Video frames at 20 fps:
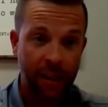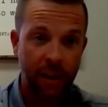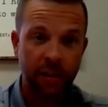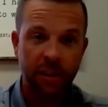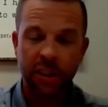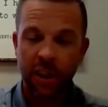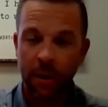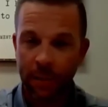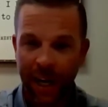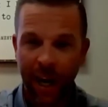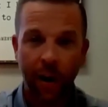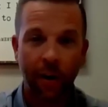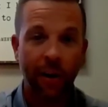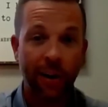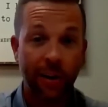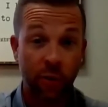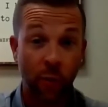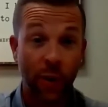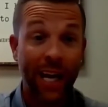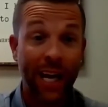There's some
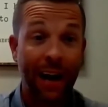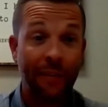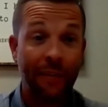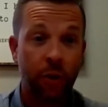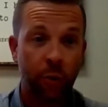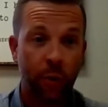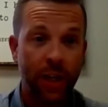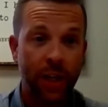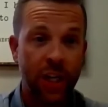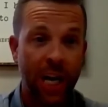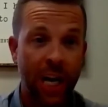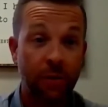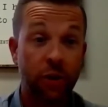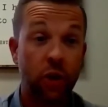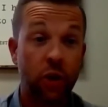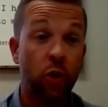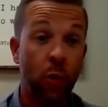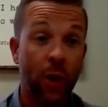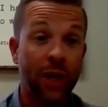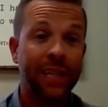carriers we have to reach out
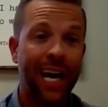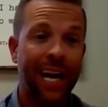to